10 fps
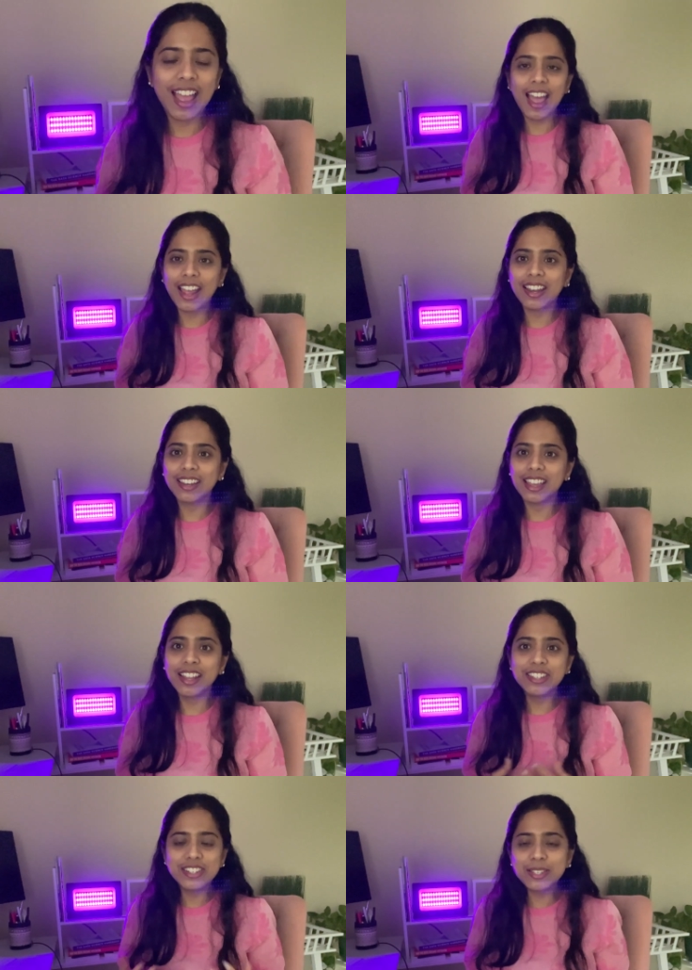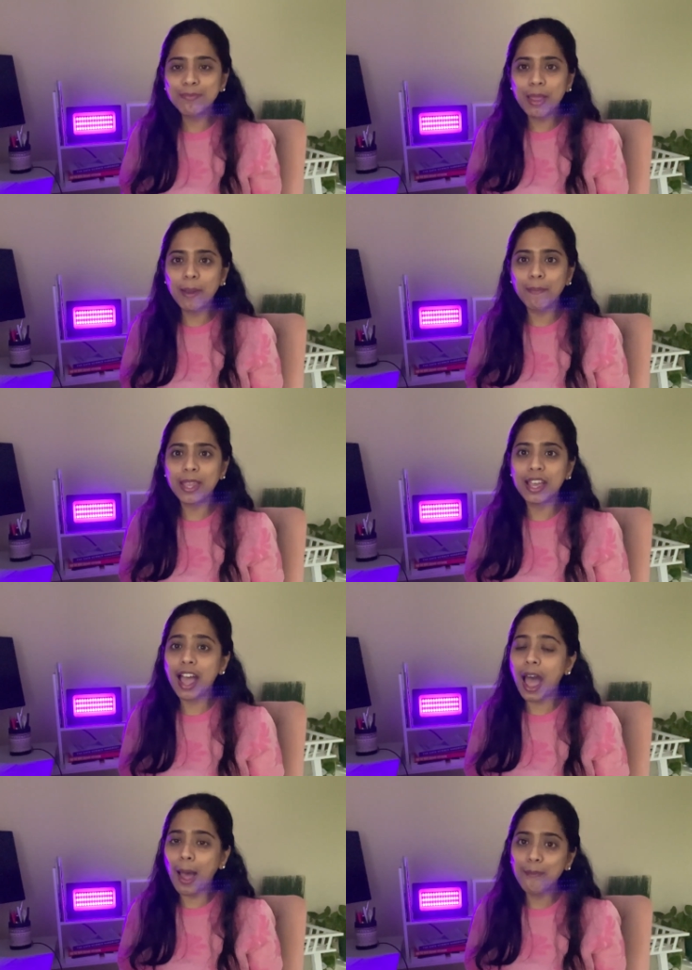and it just made me a
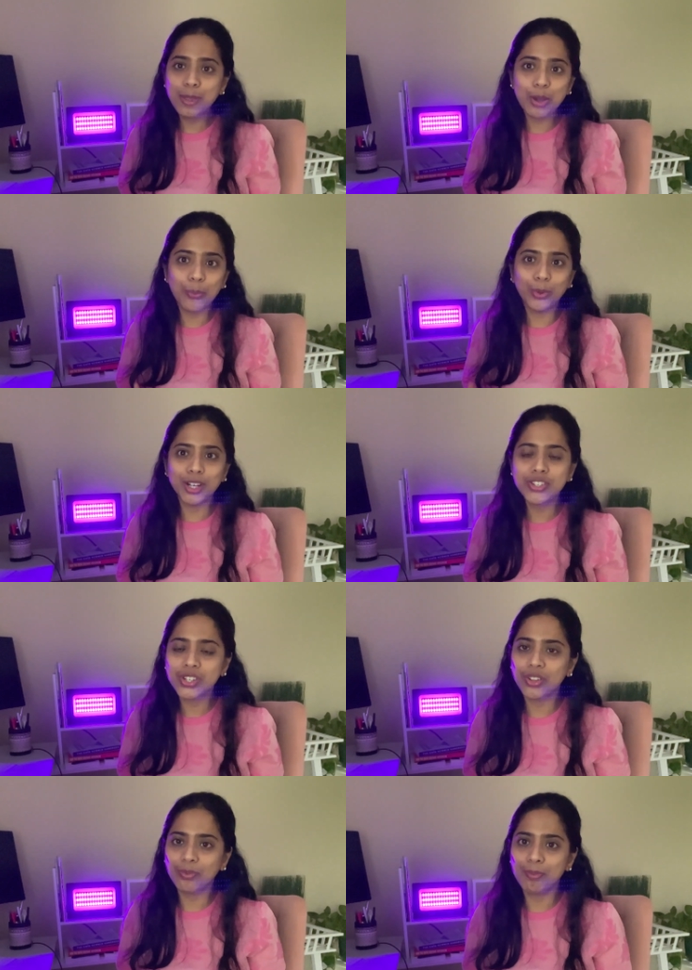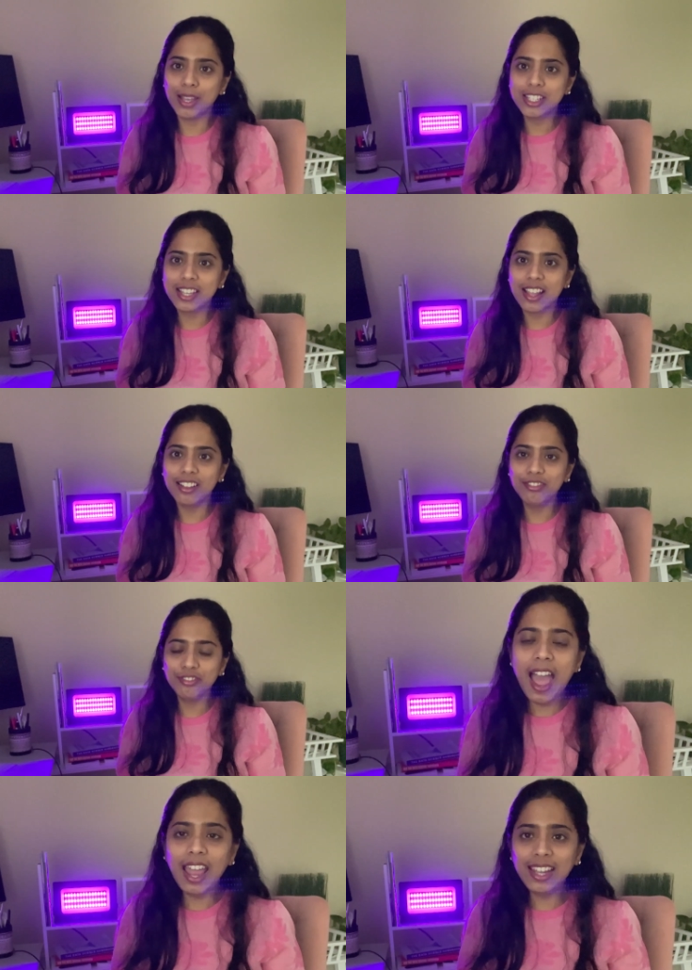happier version of myself.
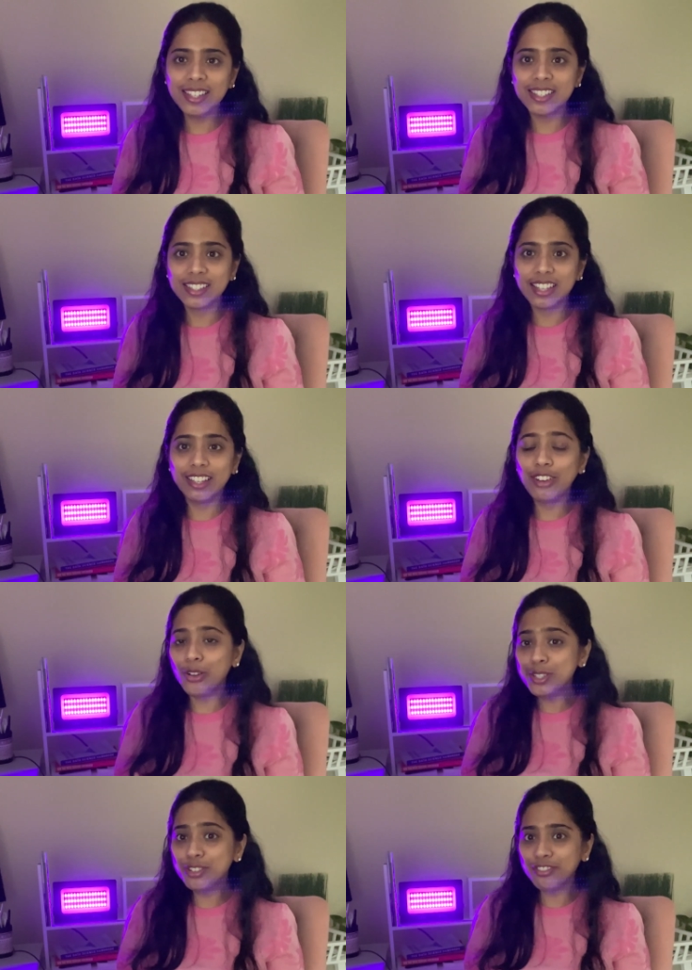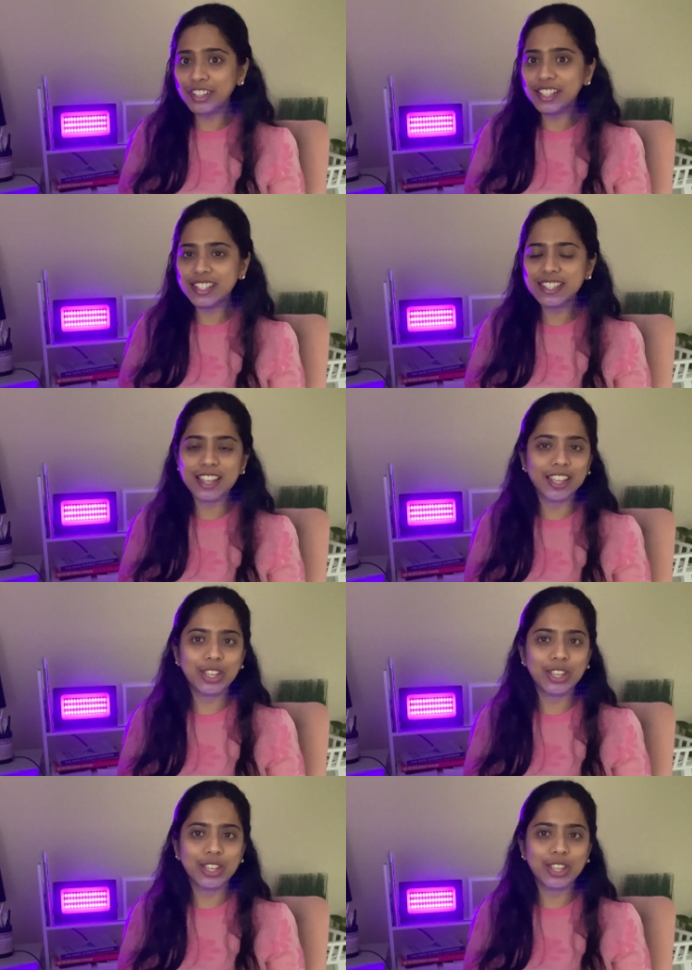And it also feels like